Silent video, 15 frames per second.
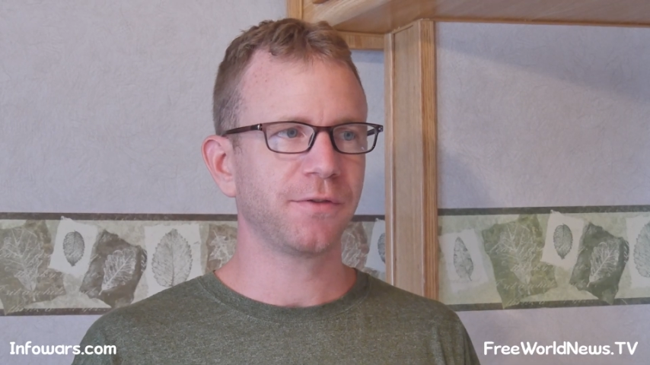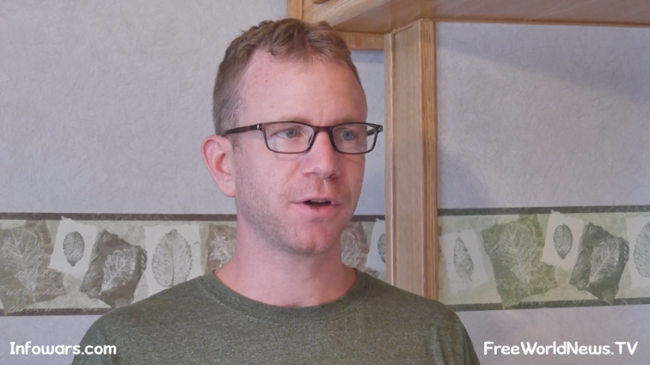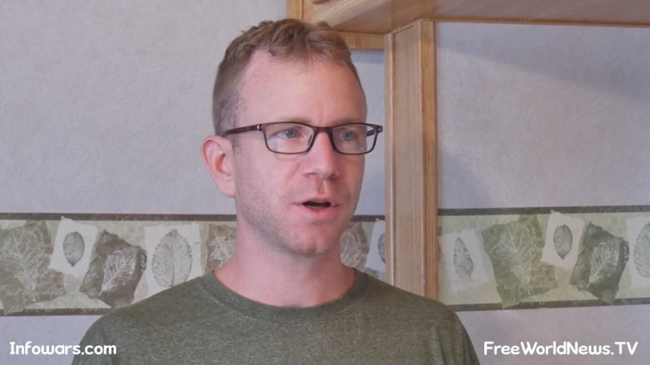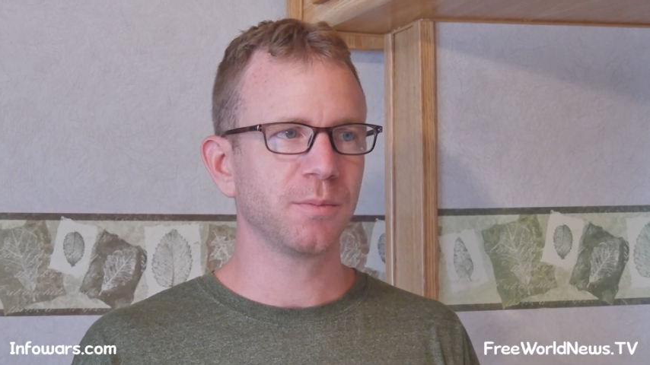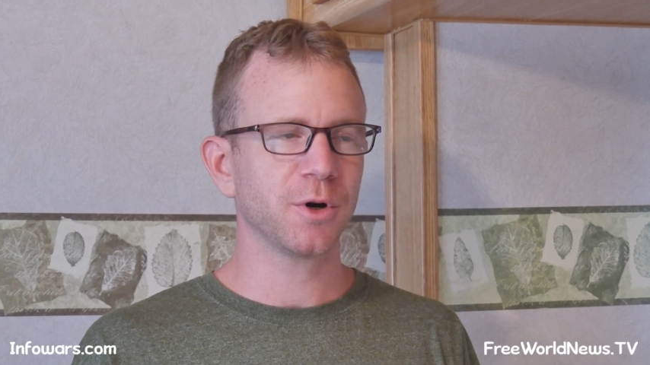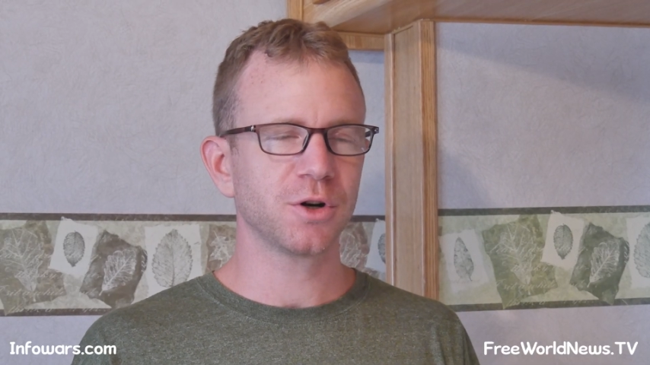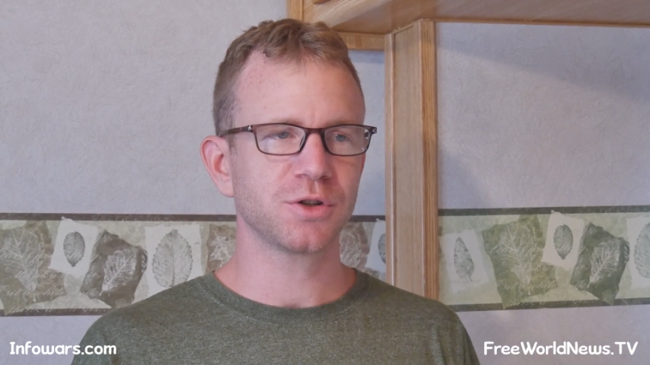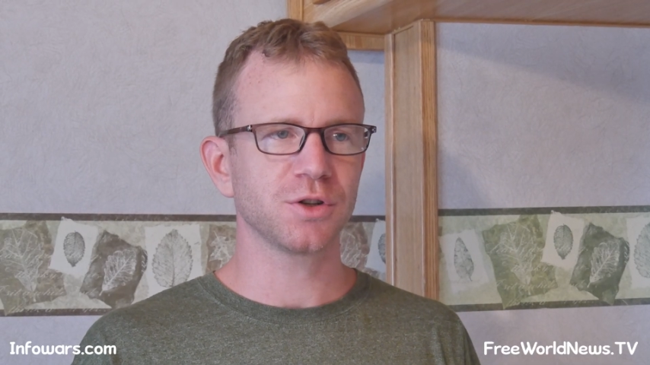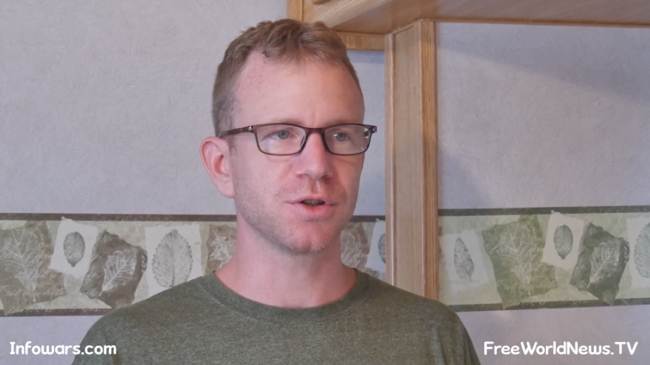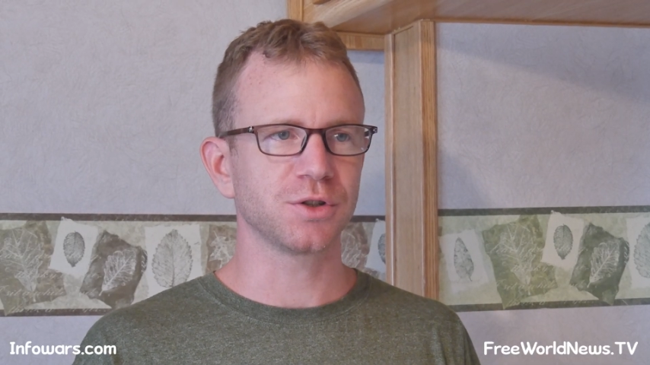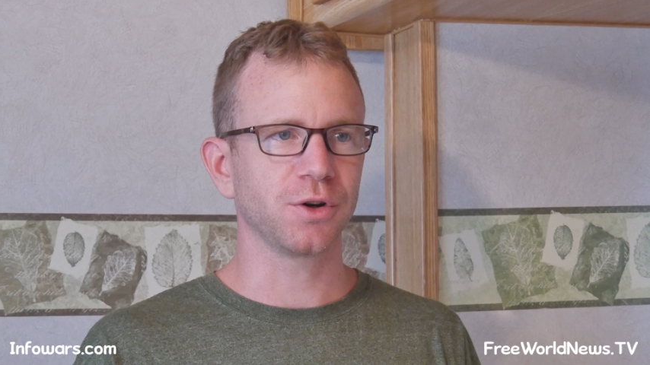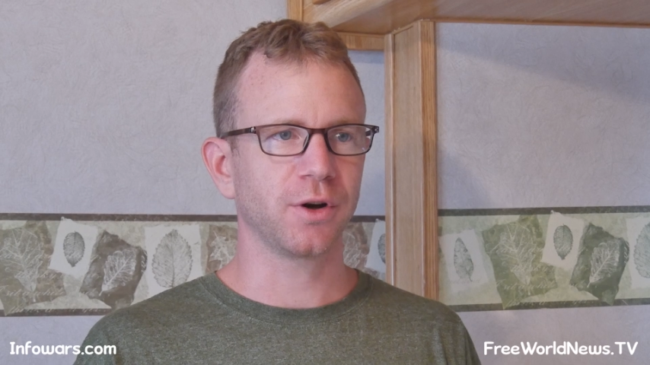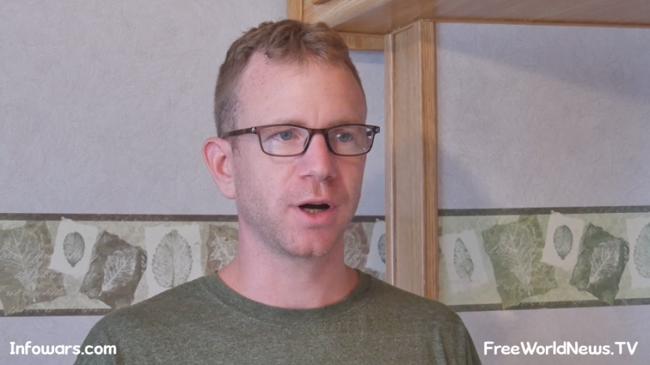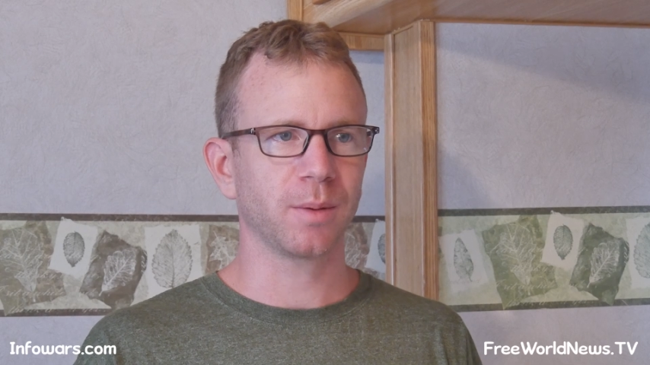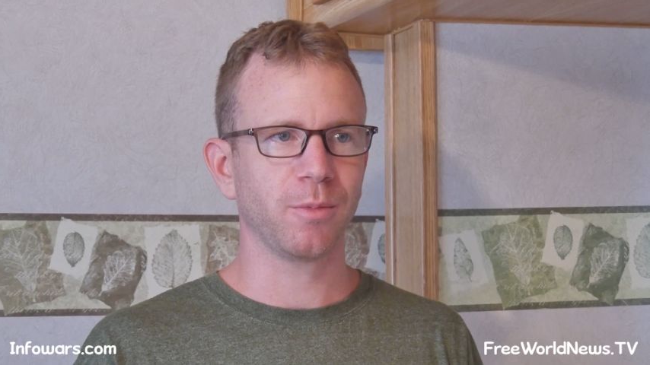the commercials
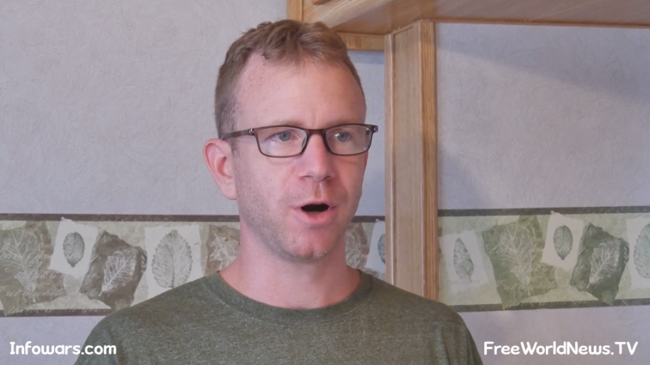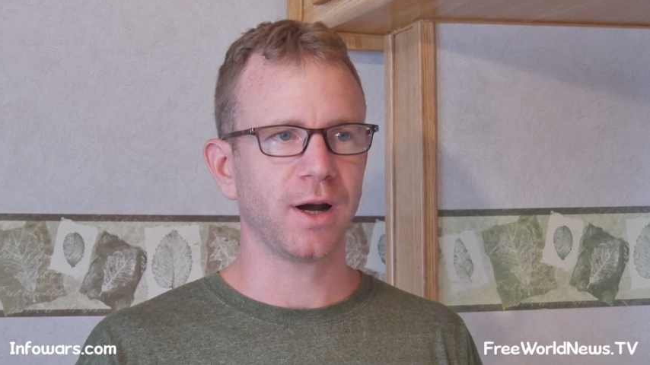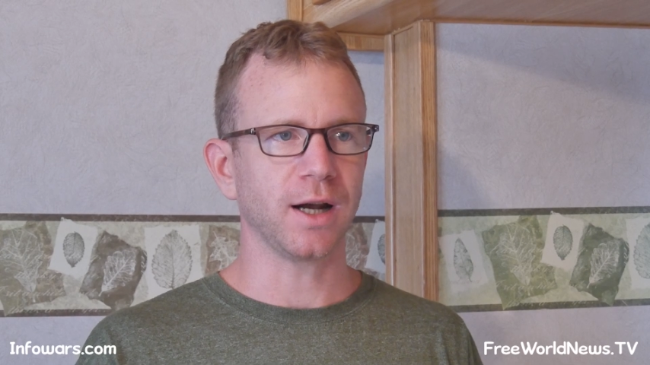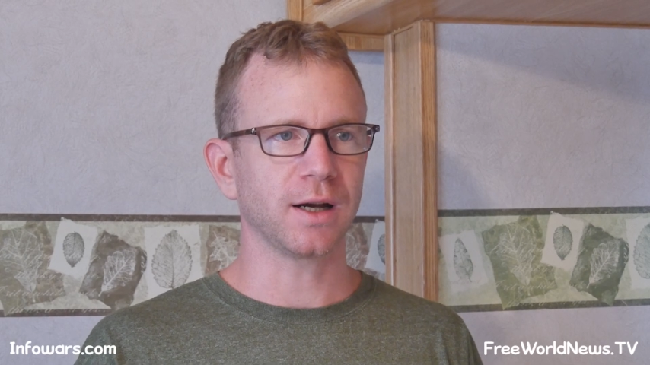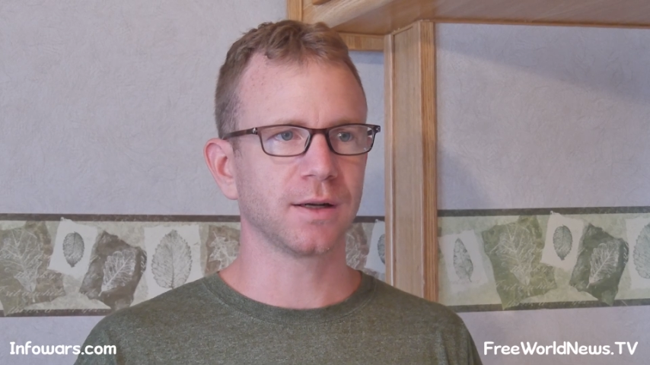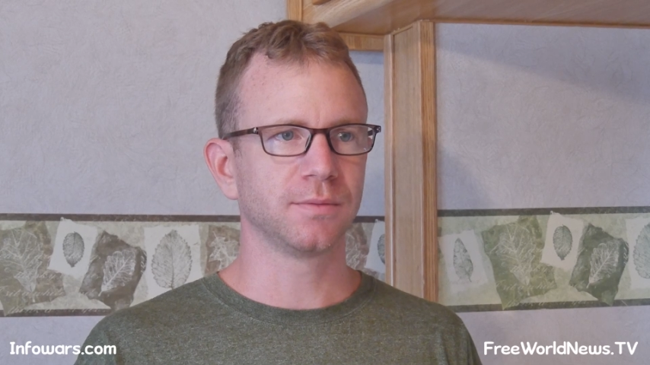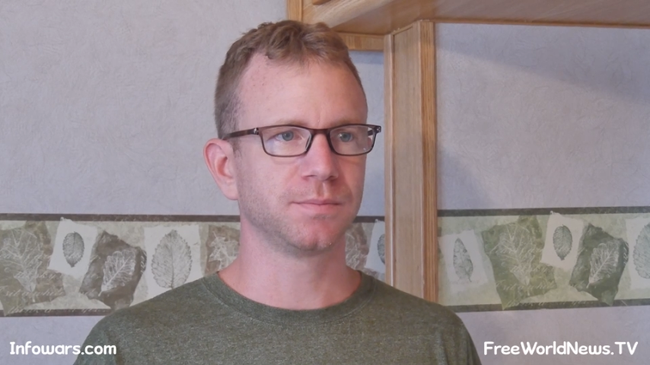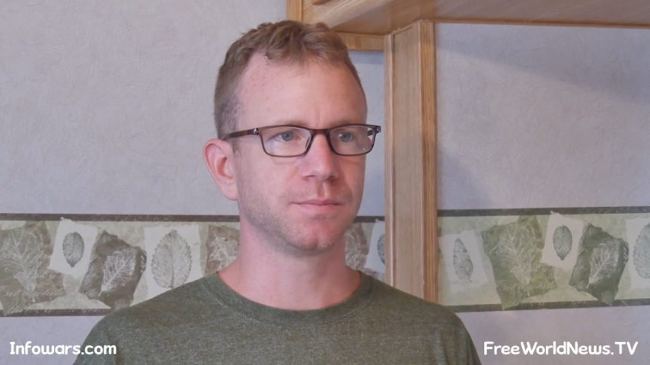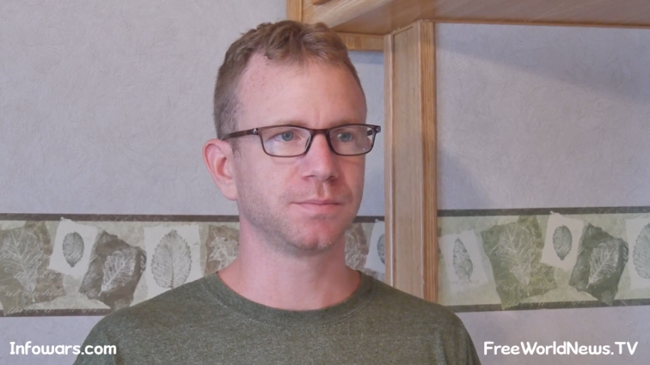during a break?